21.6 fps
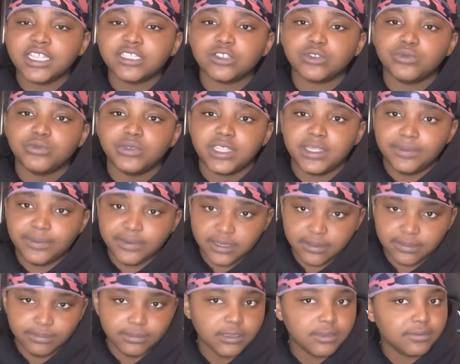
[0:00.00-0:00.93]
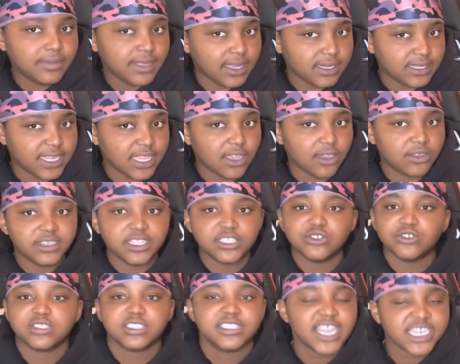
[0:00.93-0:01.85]
So when he put the book bag down, niggas
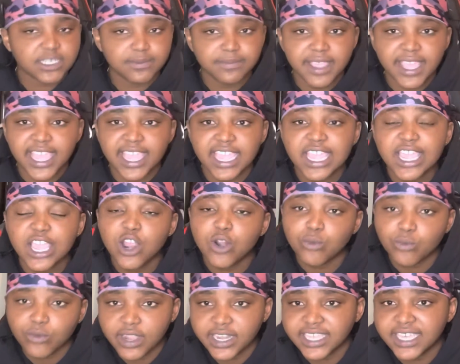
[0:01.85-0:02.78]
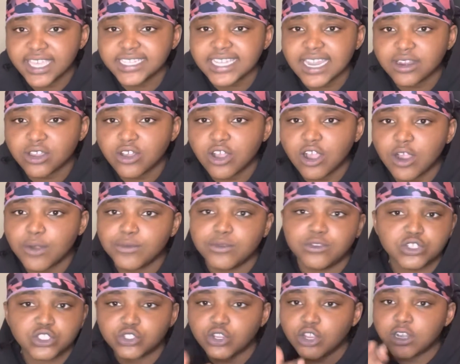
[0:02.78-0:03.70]
gonna snatch the bag, We're gonna get to the car, we
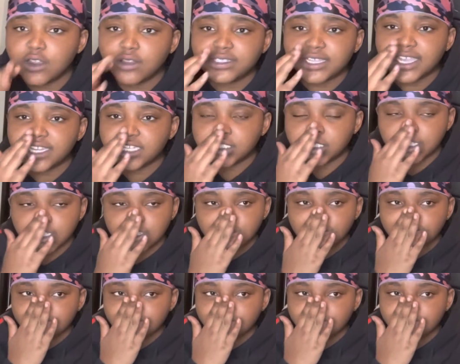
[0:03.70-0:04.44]
gonna skirt off type shit.